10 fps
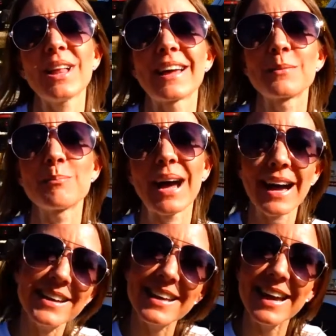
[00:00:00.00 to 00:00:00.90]
playing
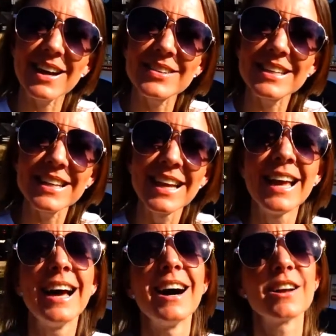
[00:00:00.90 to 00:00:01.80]
backgammon.
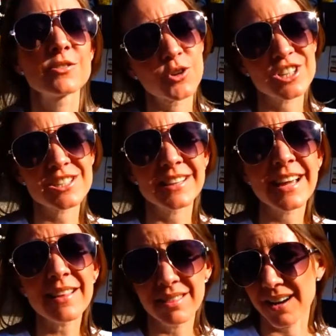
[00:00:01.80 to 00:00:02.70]

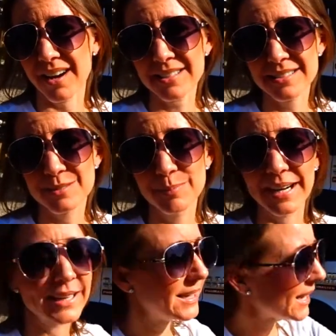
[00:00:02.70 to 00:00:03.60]
Unfortunately, I lost,
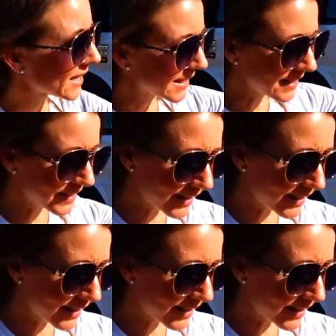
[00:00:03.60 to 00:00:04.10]
but let's